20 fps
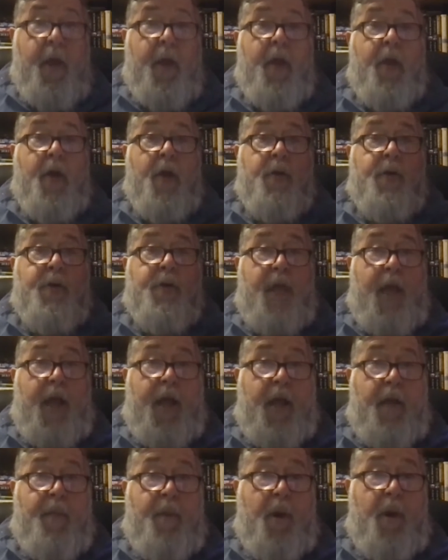Her
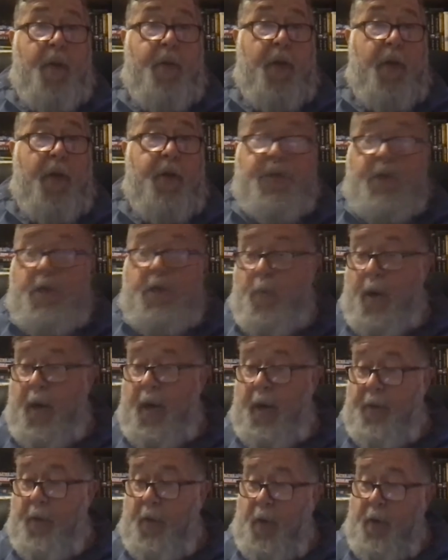second marathon, she ran
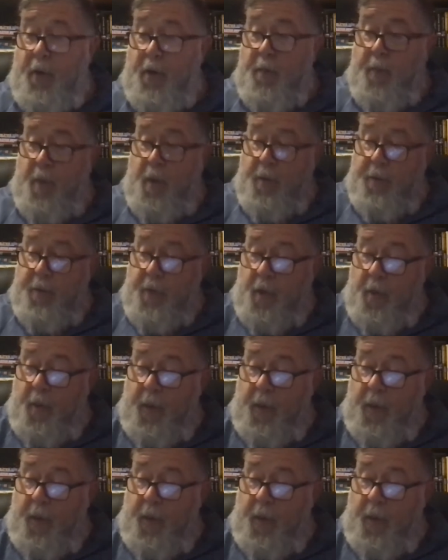at the London Marathon,